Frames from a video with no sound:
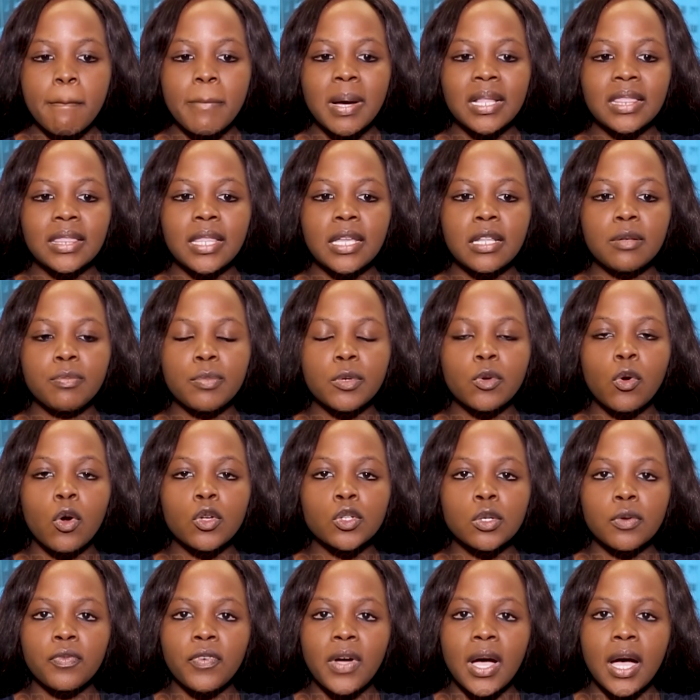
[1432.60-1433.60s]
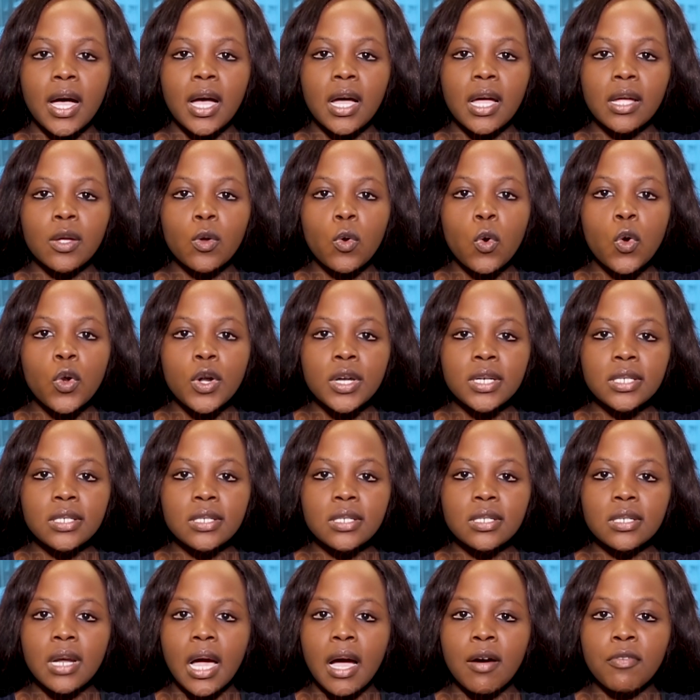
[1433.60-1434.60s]
But then because of I
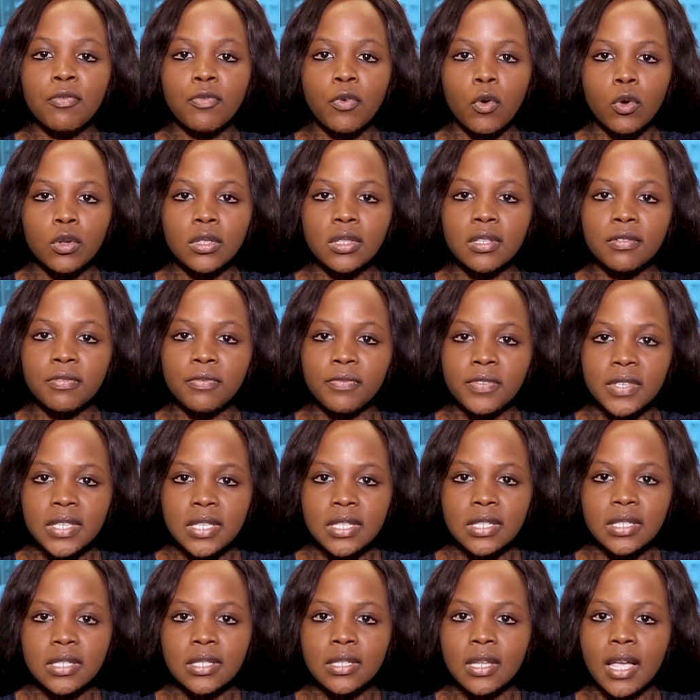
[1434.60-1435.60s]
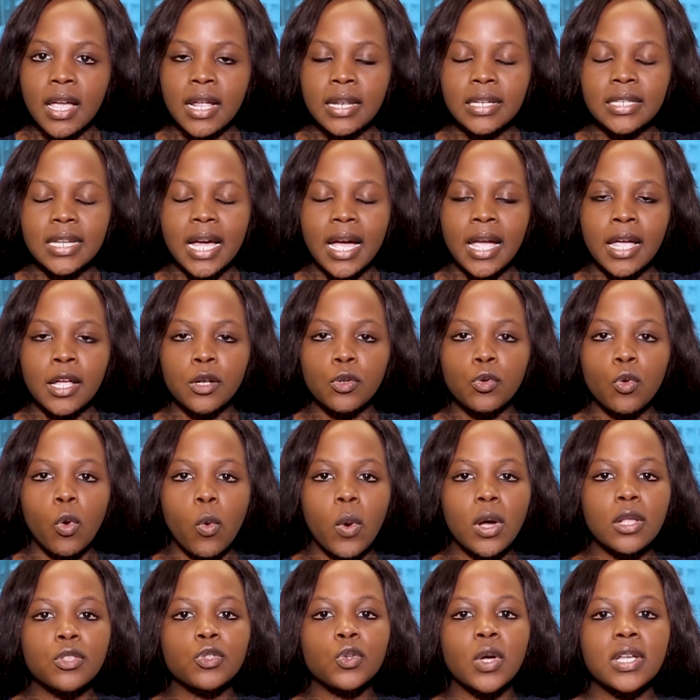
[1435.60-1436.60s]
couldn't afford the fees and I had no
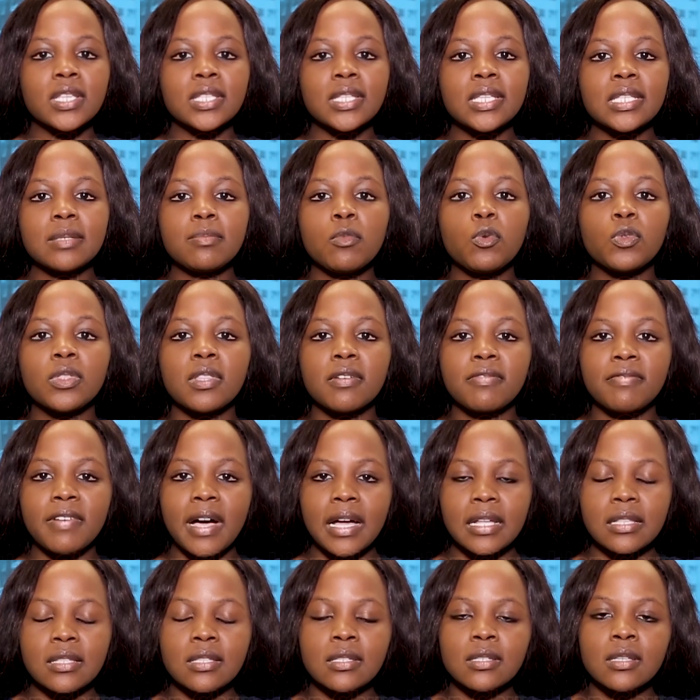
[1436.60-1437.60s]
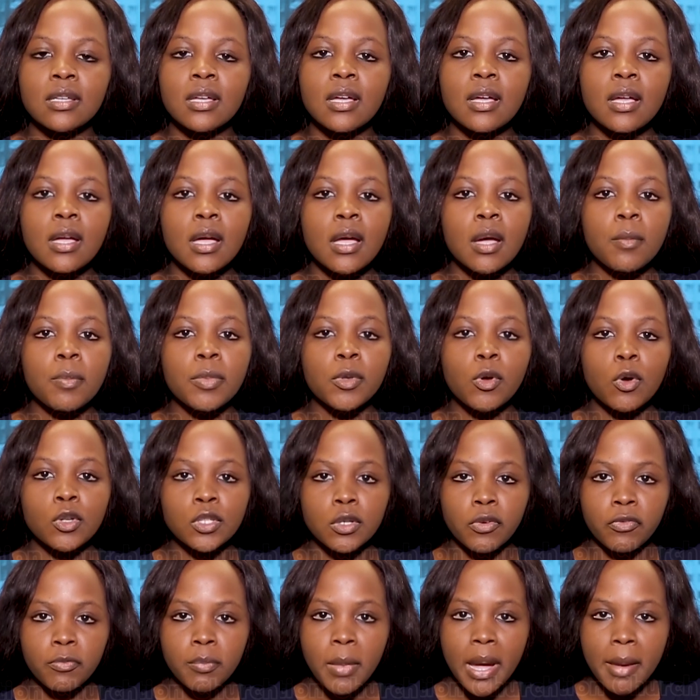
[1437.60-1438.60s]
one to assist me with the funds
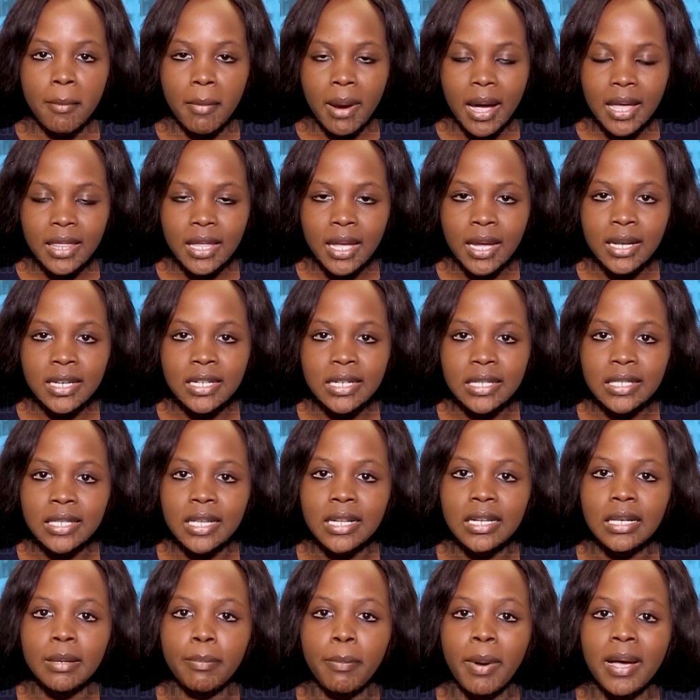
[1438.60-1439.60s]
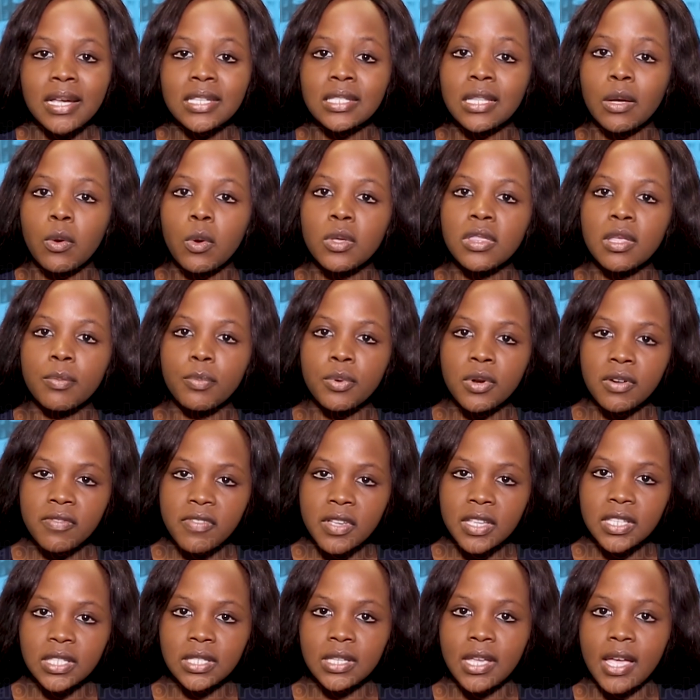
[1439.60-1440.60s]
because of my mother had recently passed away the
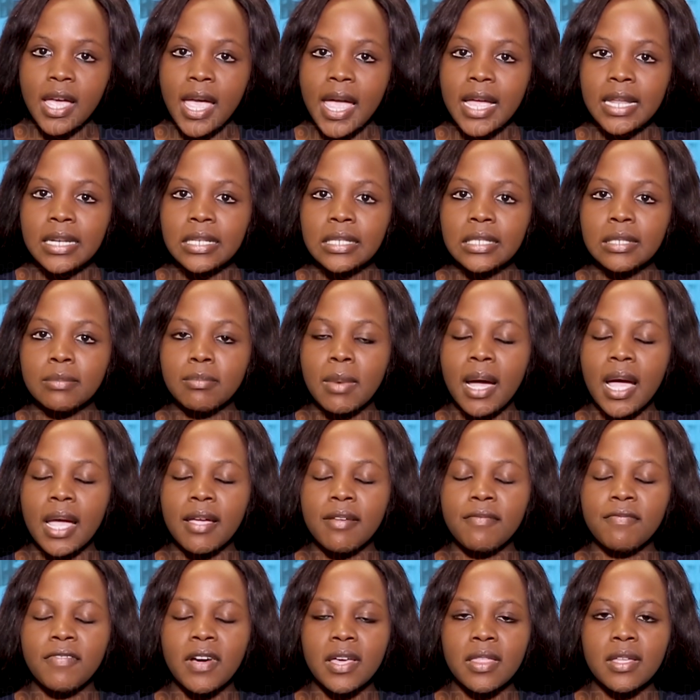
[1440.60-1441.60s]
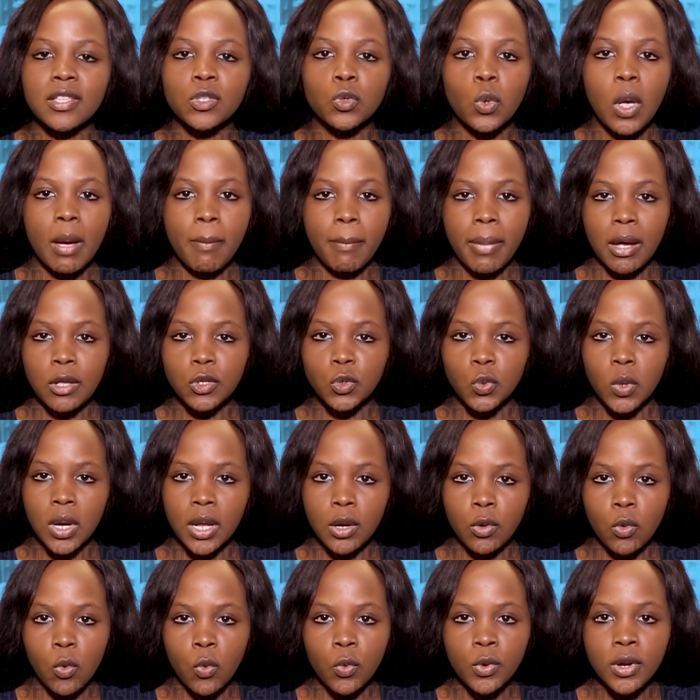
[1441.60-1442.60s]
previous year and my father's whereabouts were
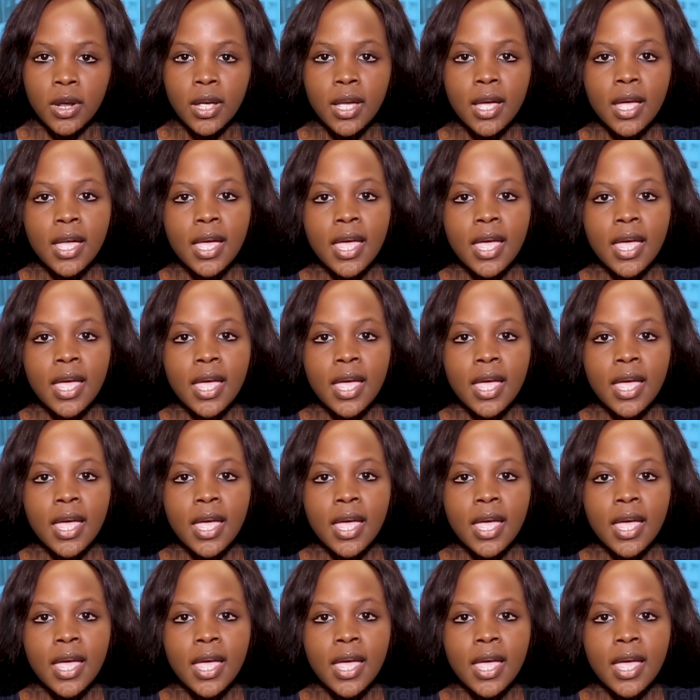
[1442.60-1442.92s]
unknown.